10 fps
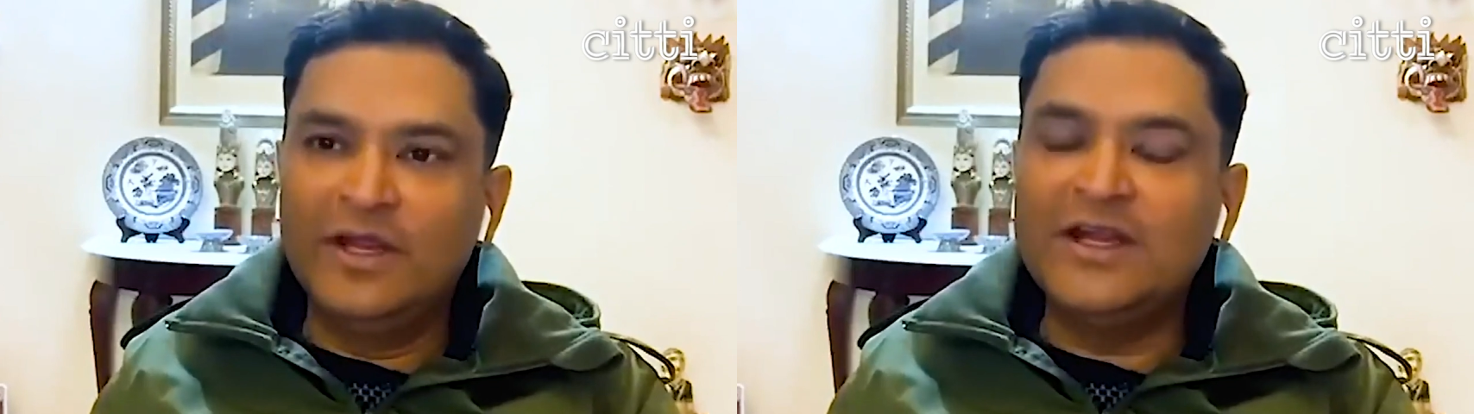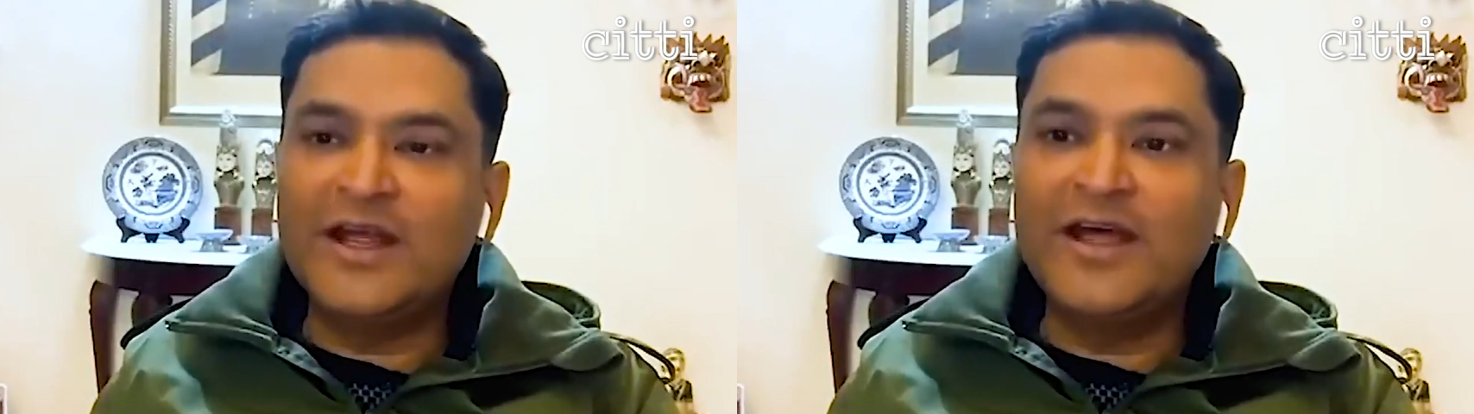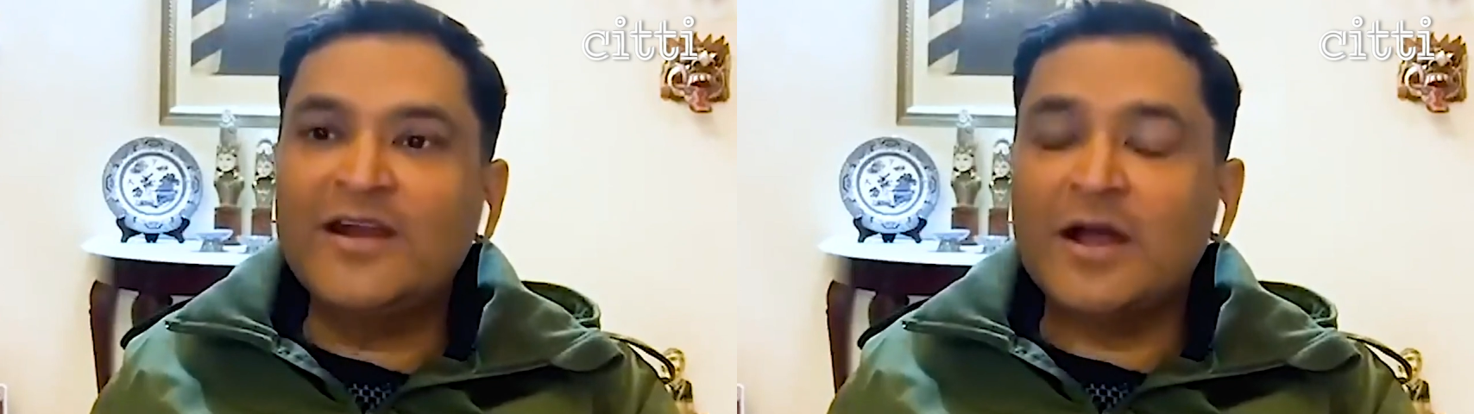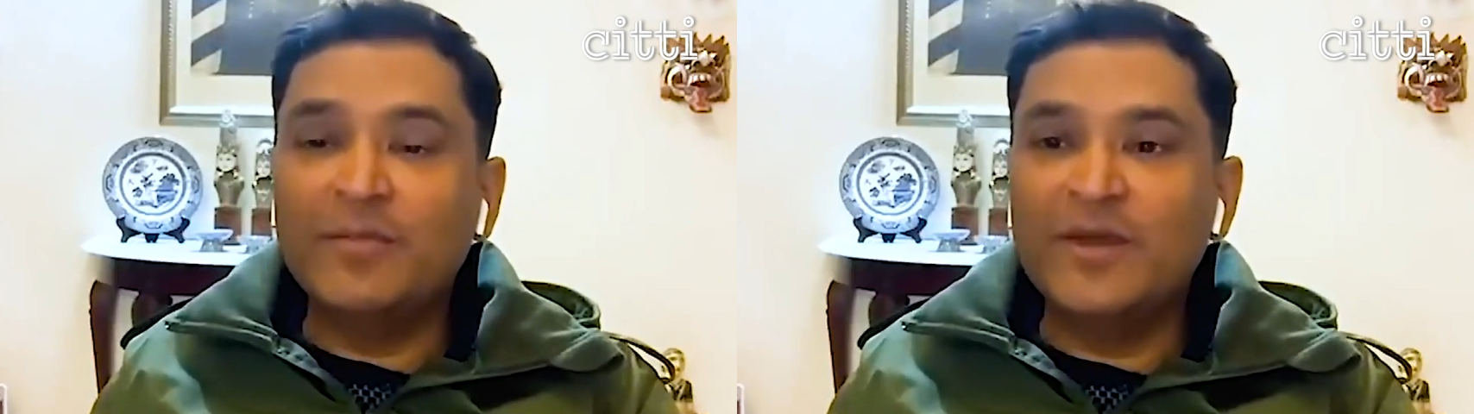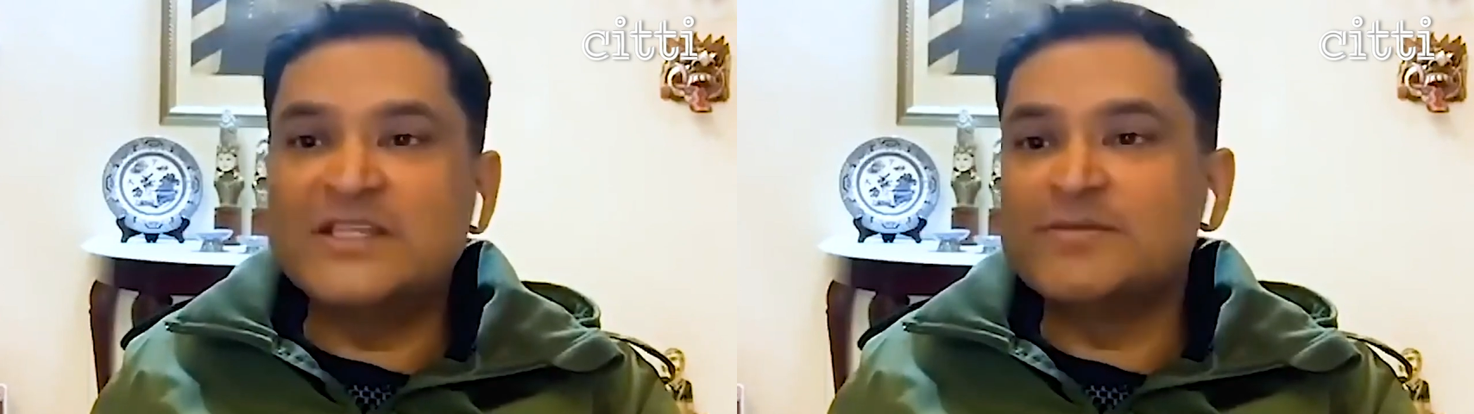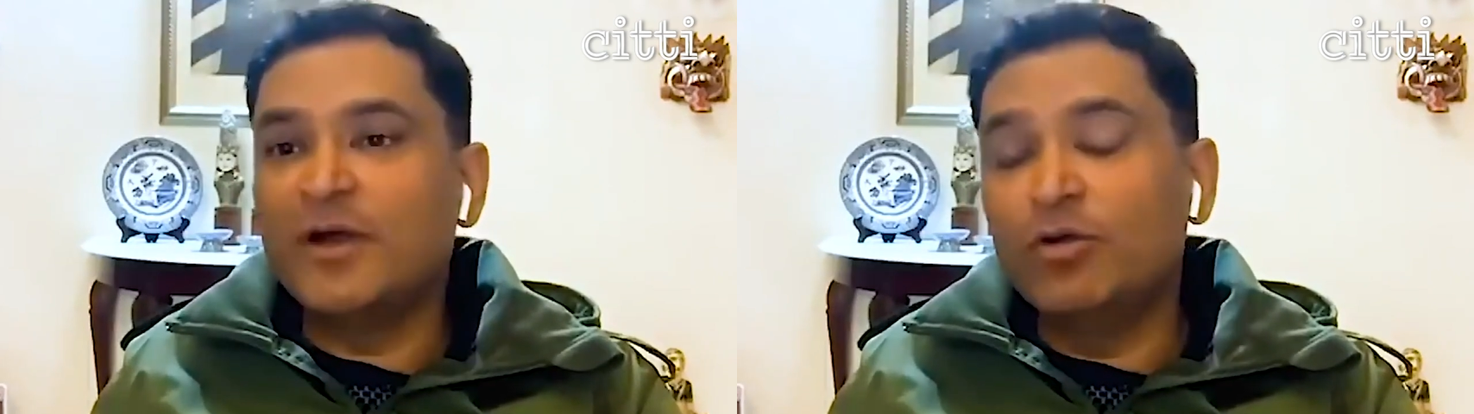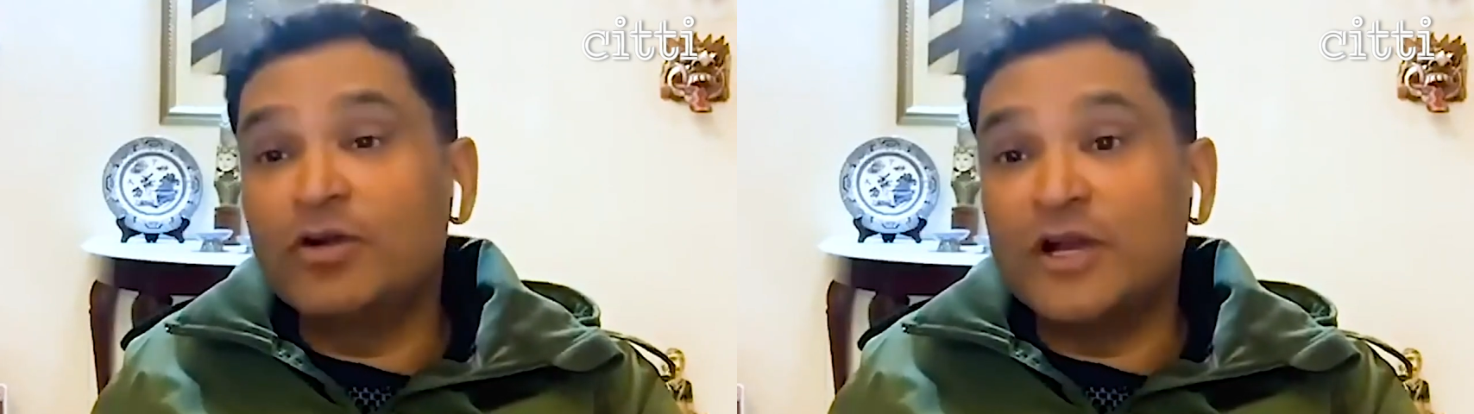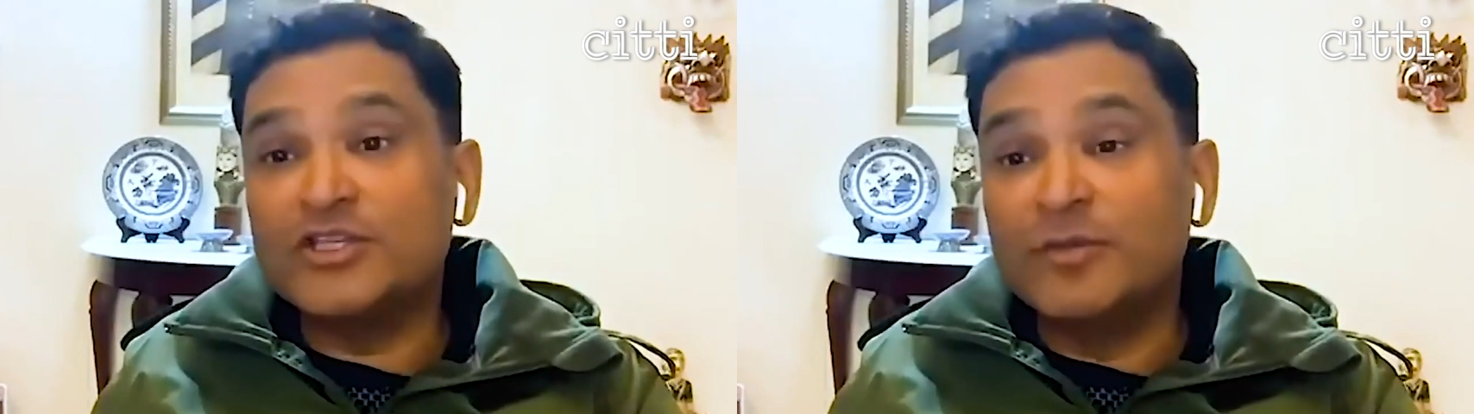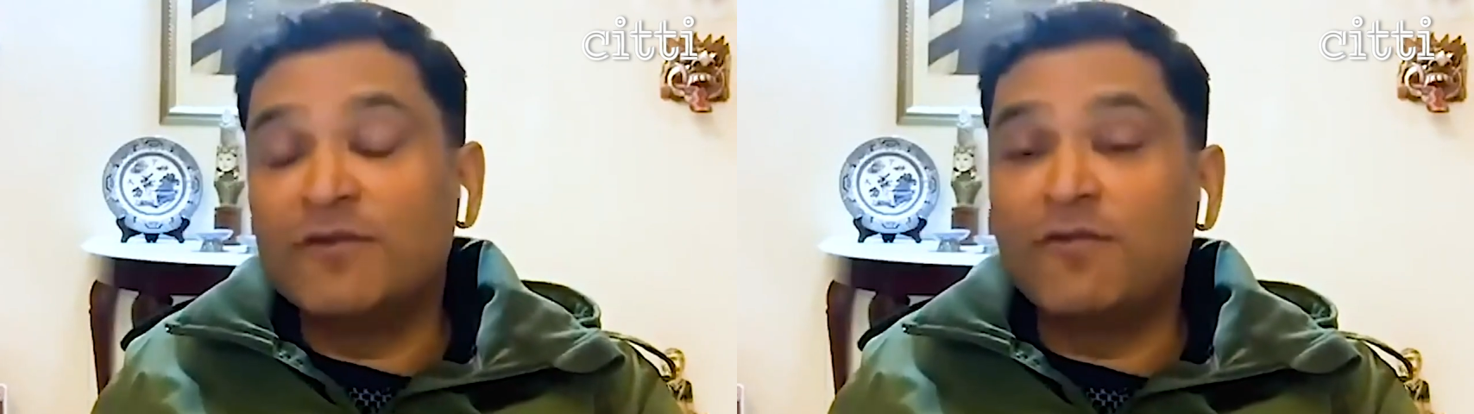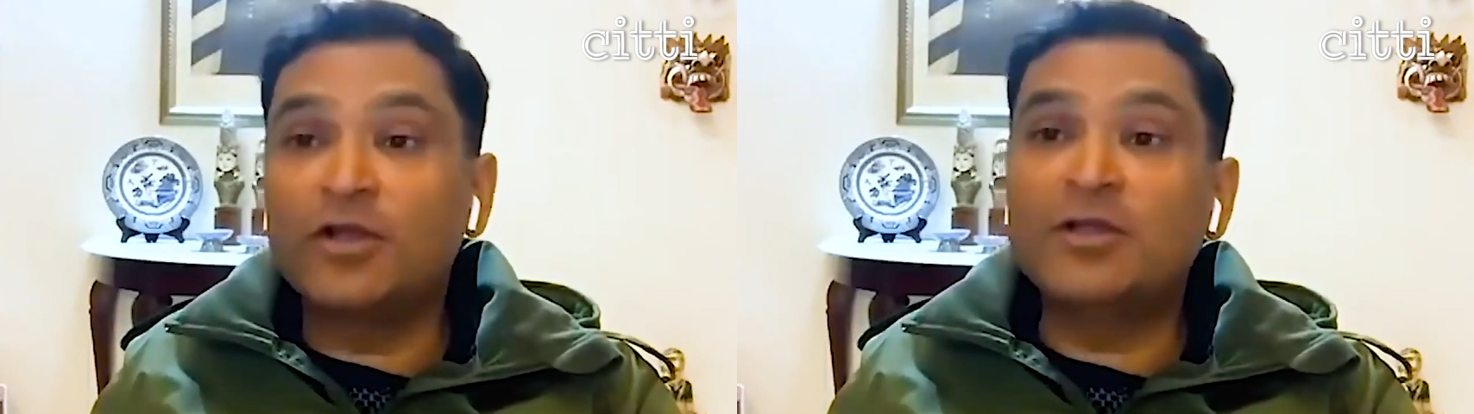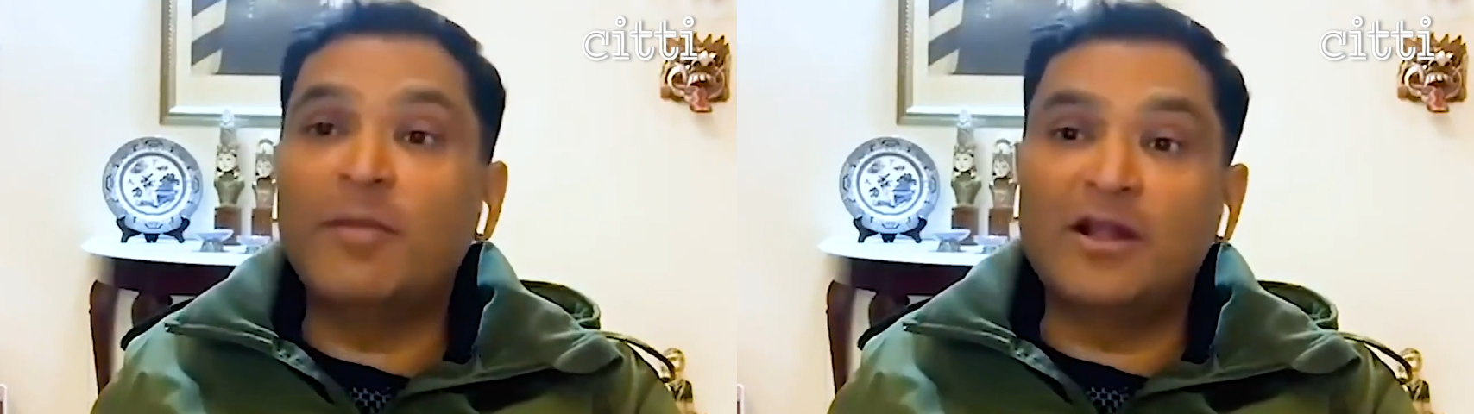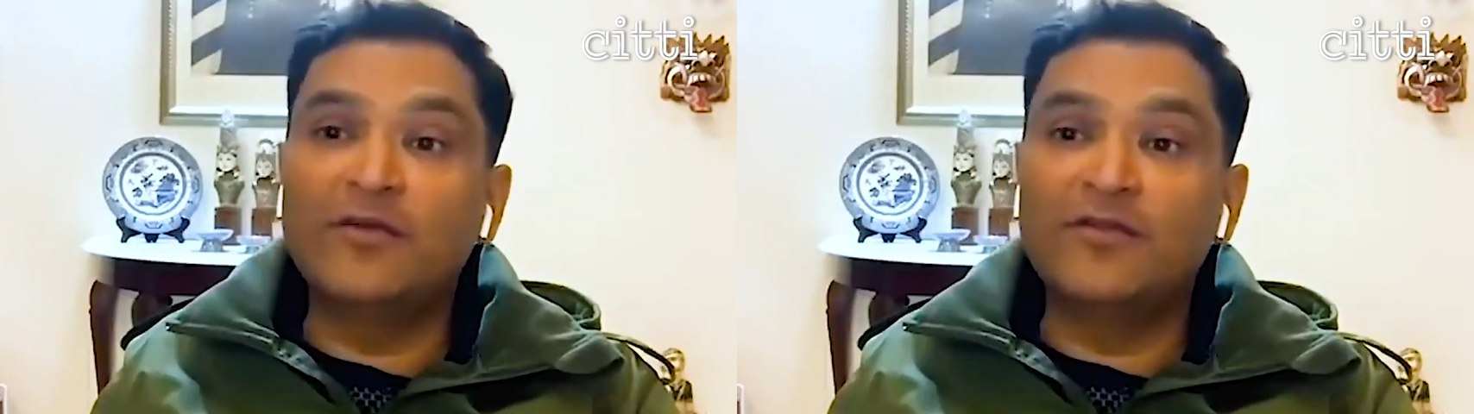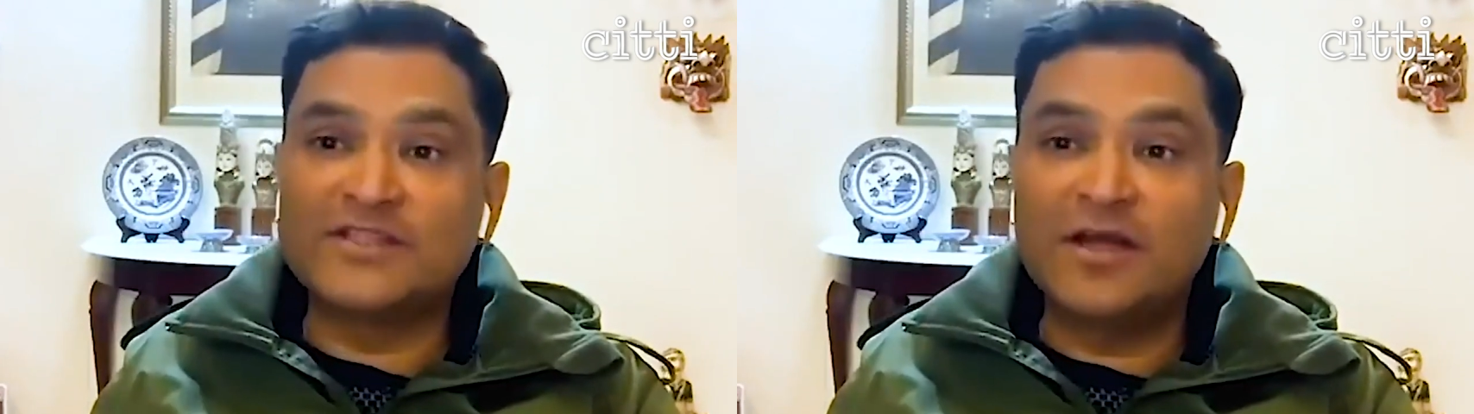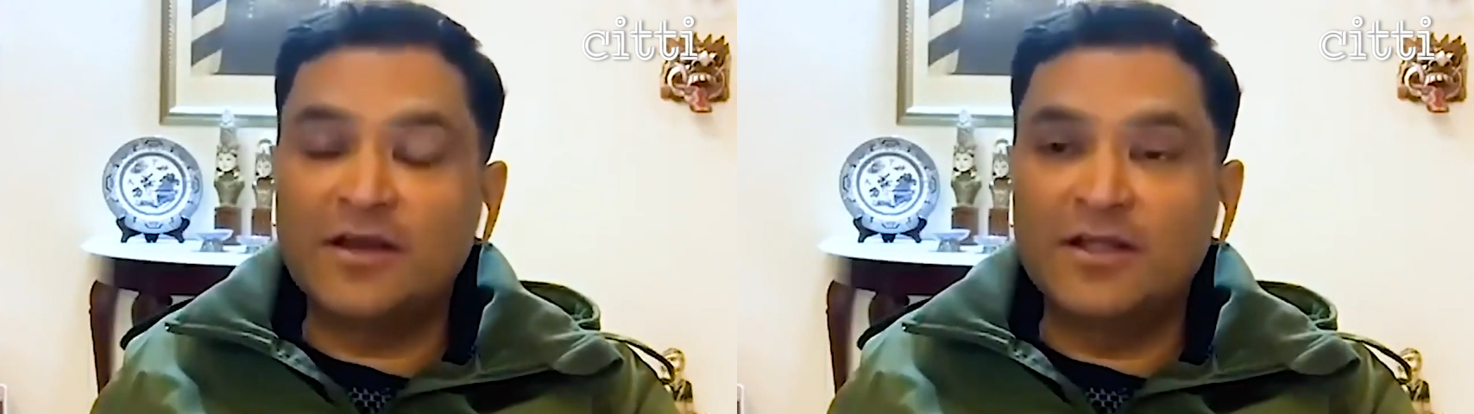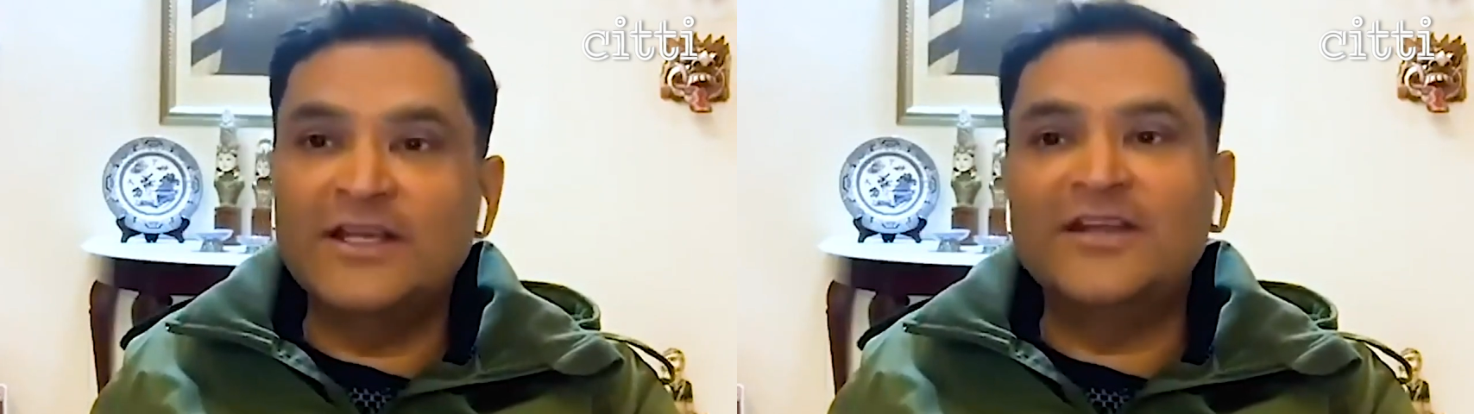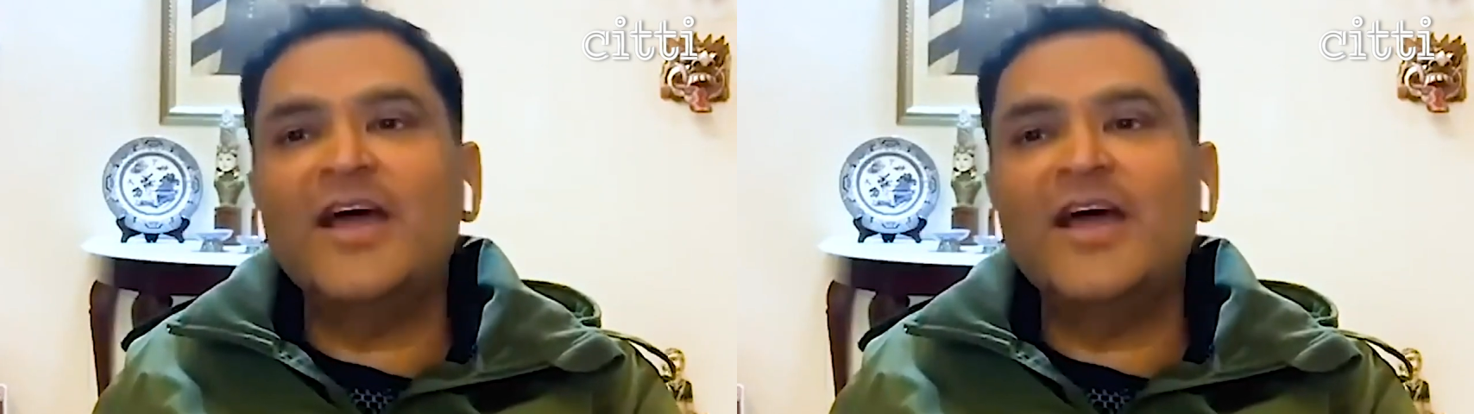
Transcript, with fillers: You know, entire companies, my own regiment fought the Battle of Rizangla.